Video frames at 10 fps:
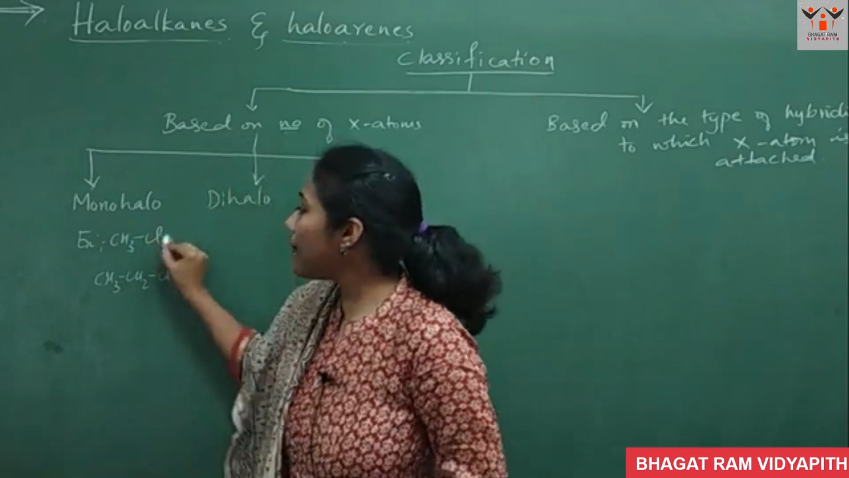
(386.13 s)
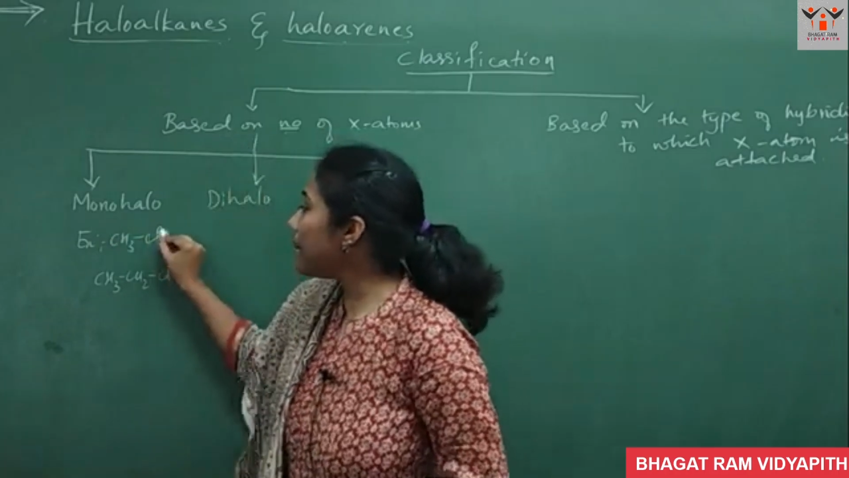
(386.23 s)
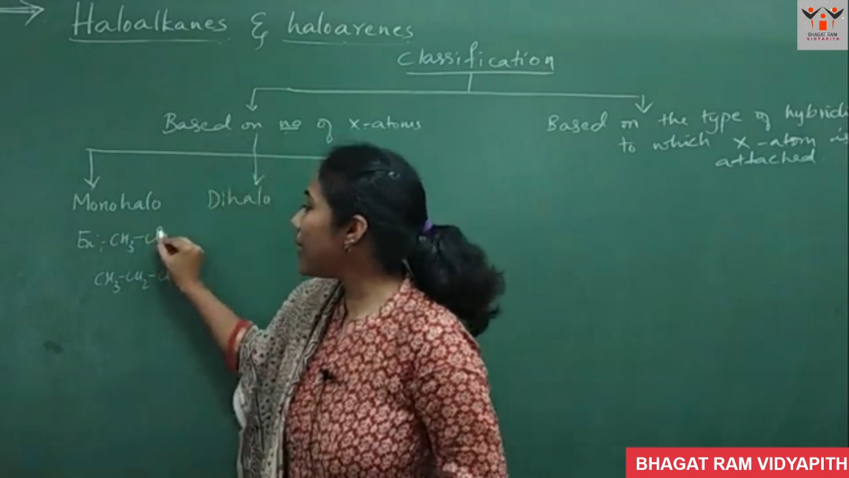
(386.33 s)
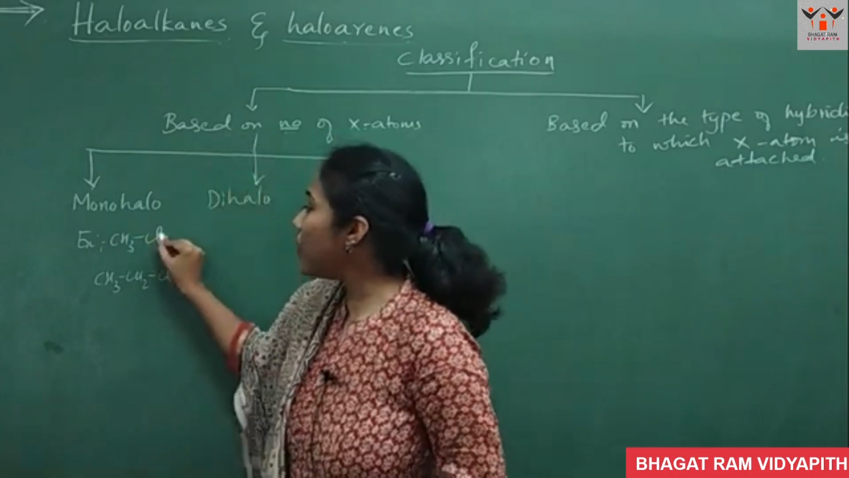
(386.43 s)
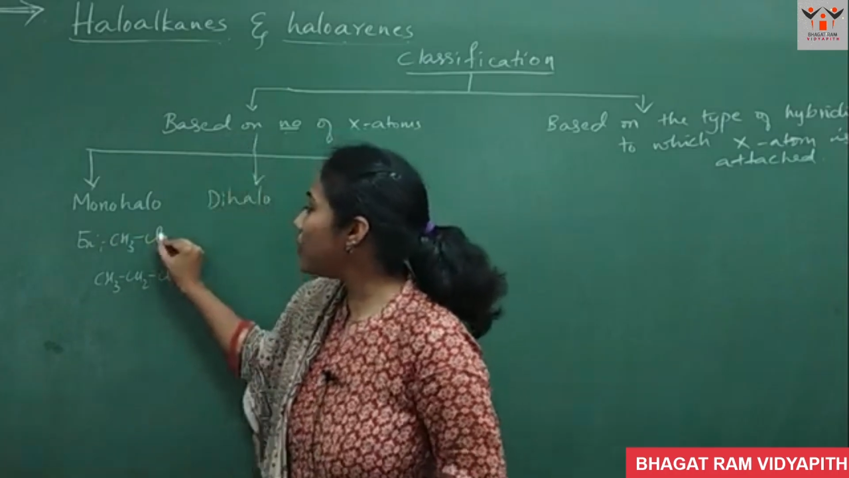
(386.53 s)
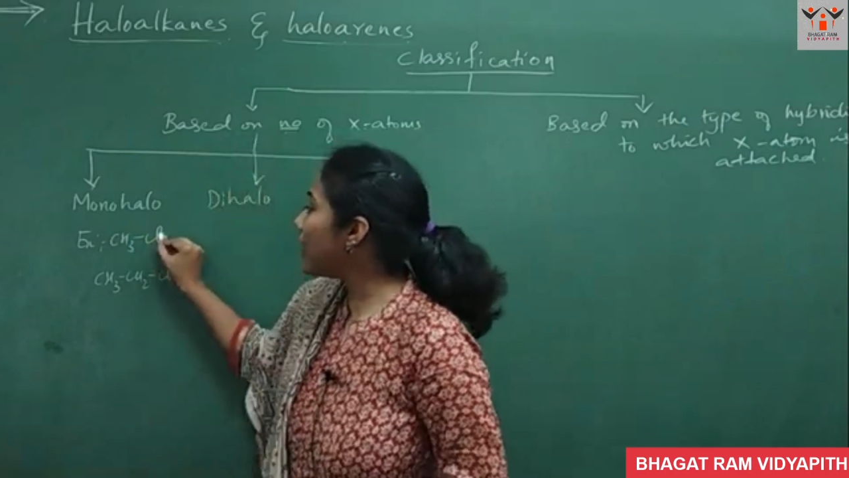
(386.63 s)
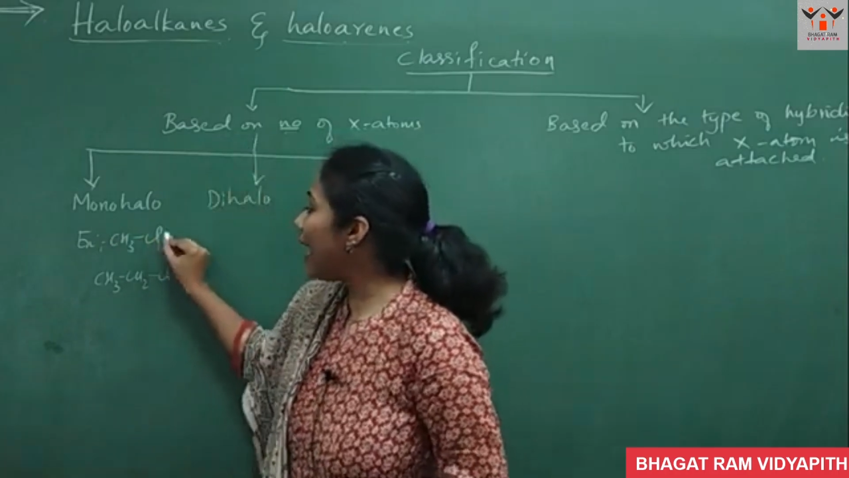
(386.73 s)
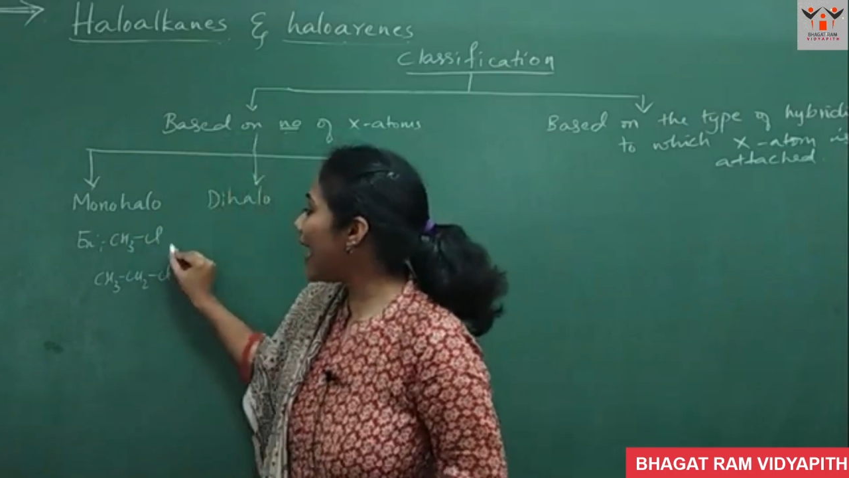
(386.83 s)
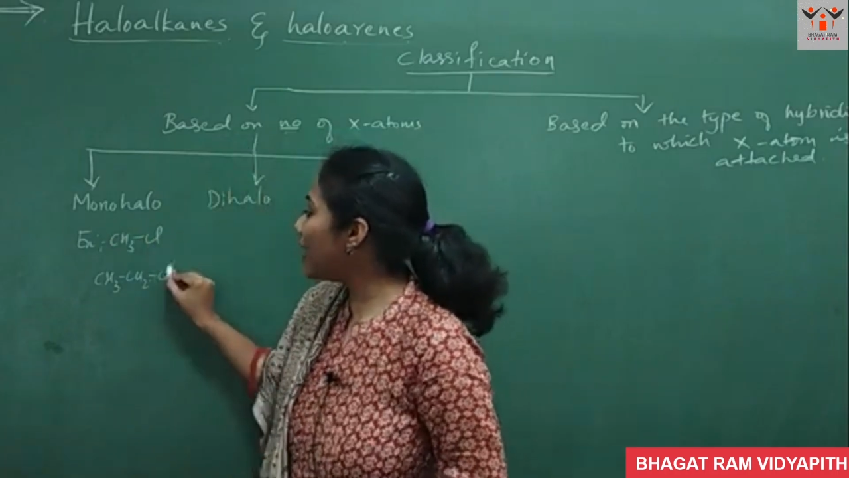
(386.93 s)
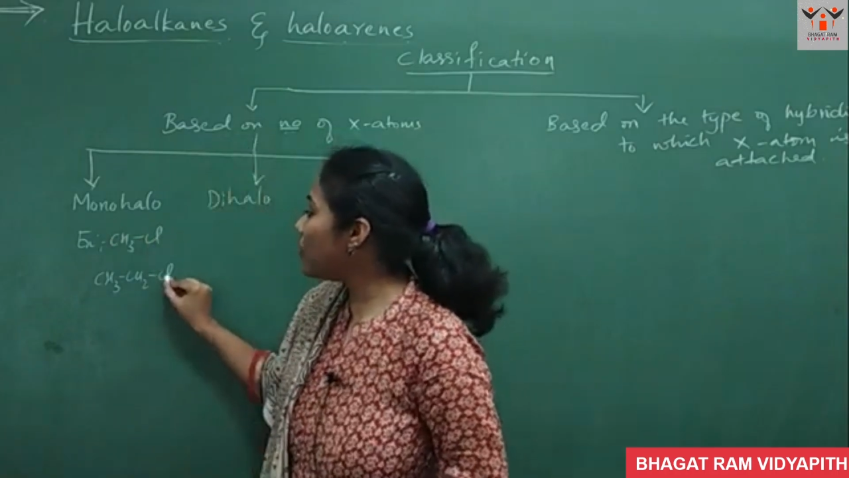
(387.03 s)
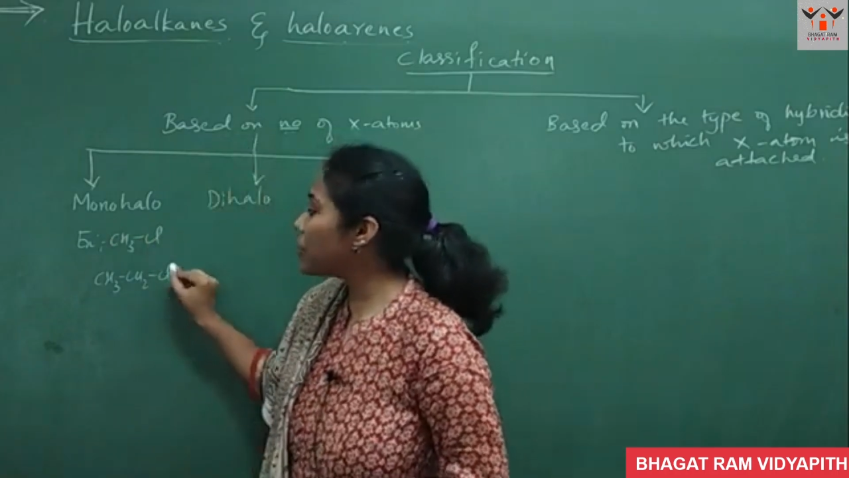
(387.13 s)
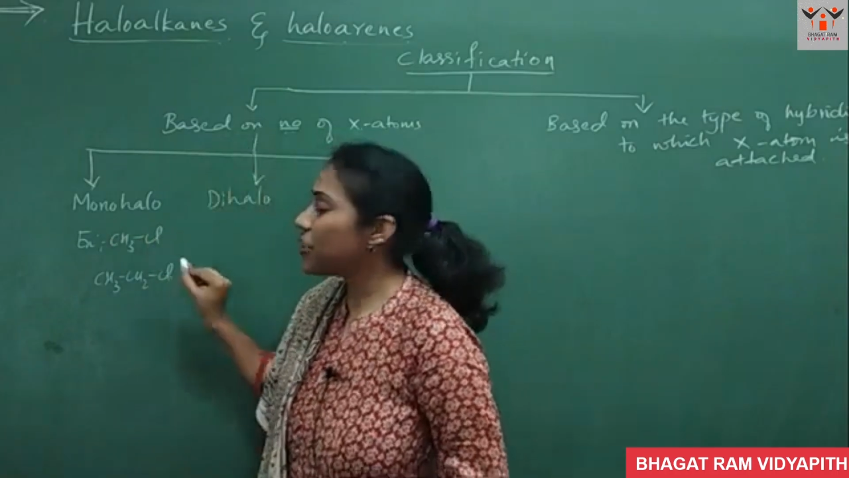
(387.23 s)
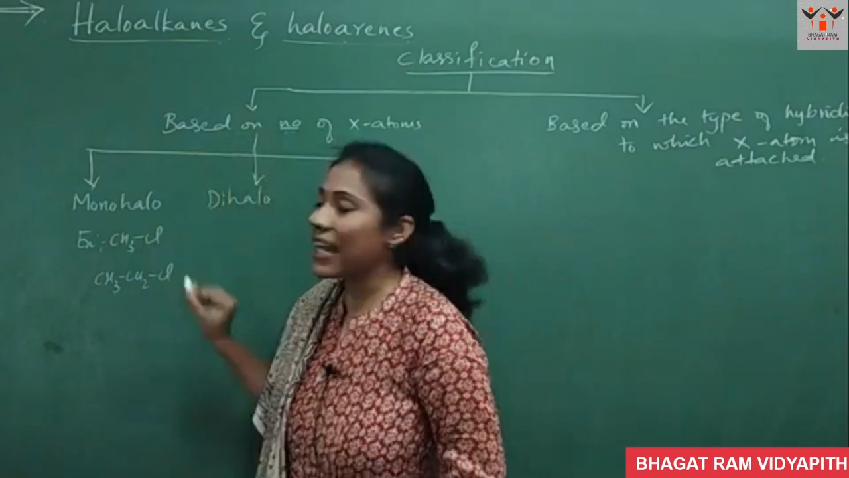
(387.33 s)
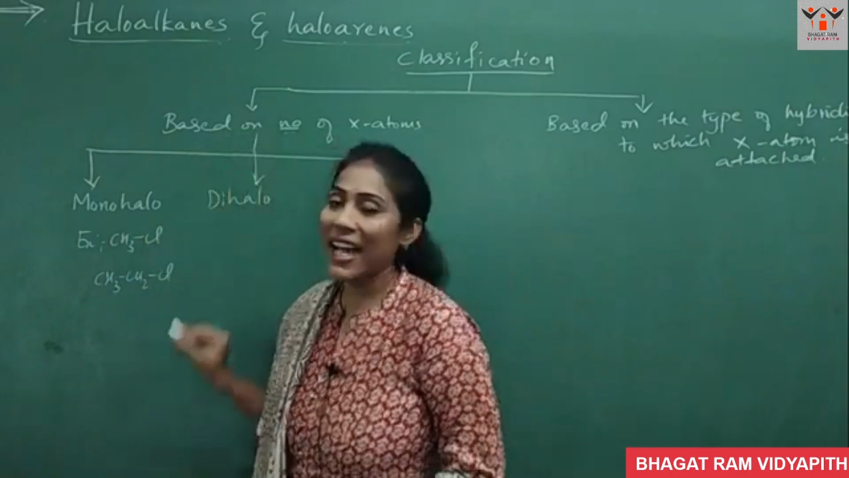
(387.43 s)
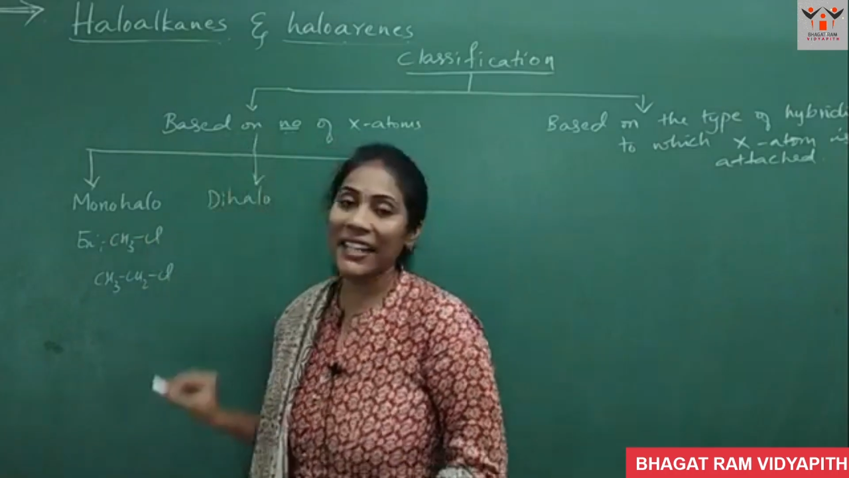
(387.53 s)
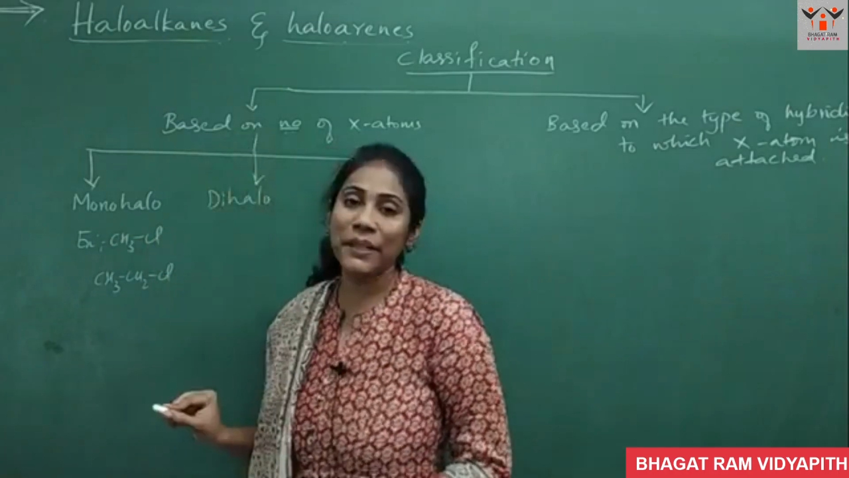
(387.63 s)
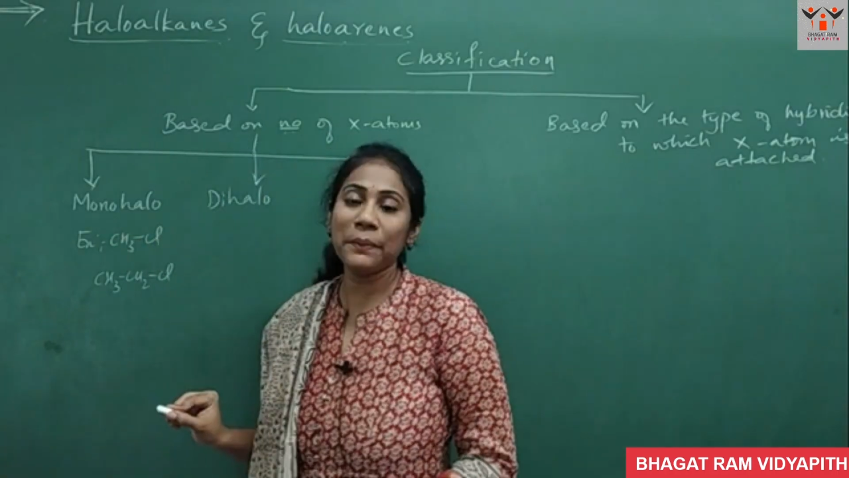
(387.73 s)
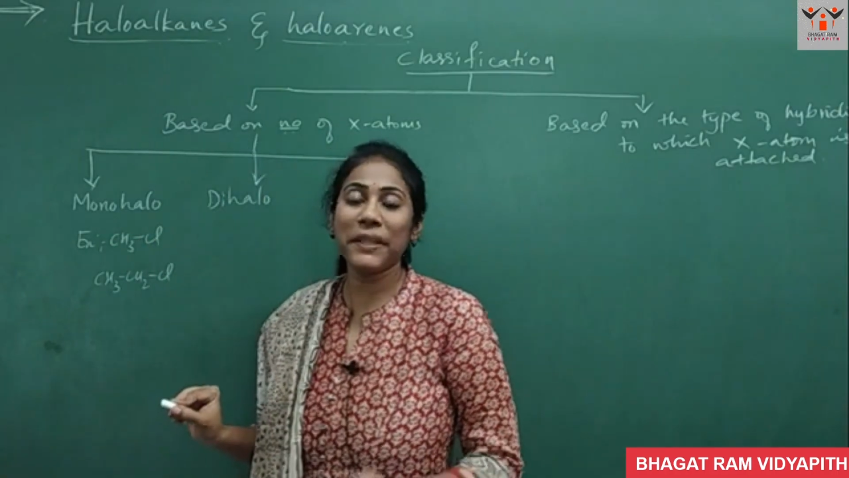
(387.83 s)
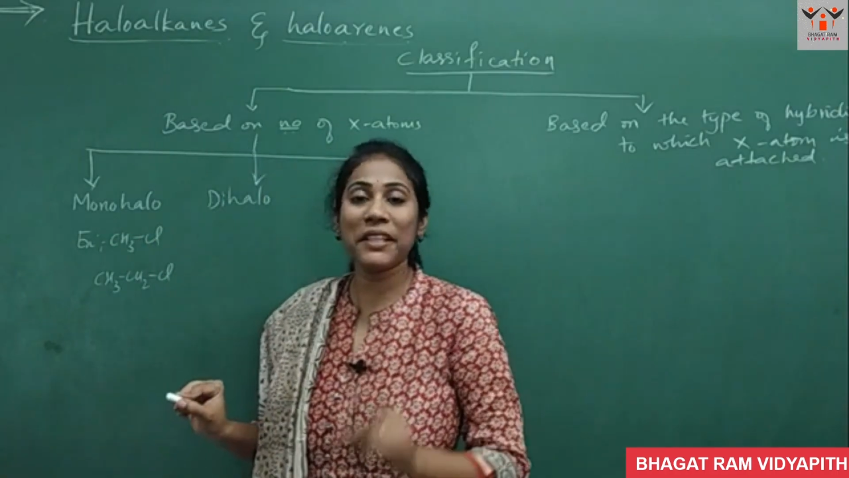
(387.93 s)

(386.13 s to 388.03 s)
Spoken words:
compound halogen atom